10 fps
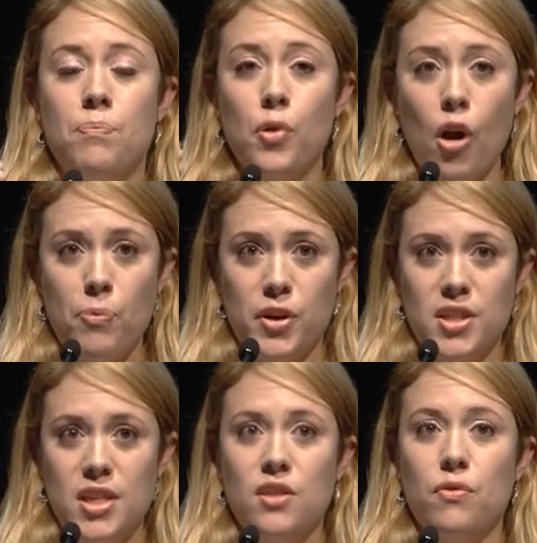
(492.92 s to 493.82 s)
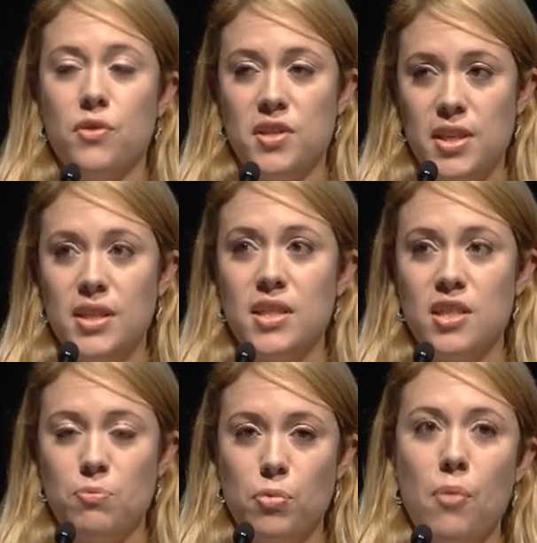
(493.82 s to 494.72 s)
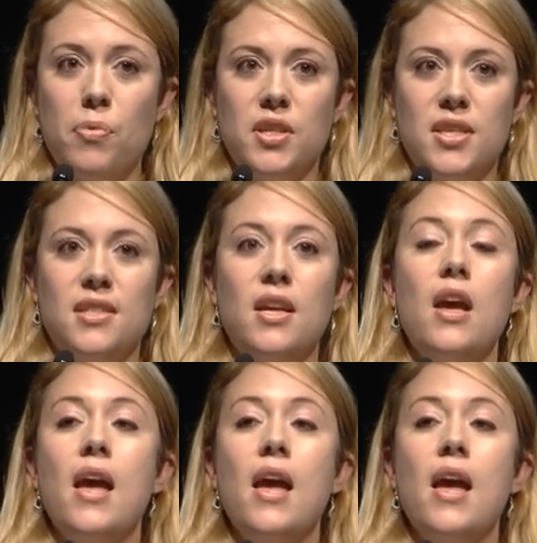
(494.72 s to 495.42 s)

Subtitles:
properties, of resilience properties,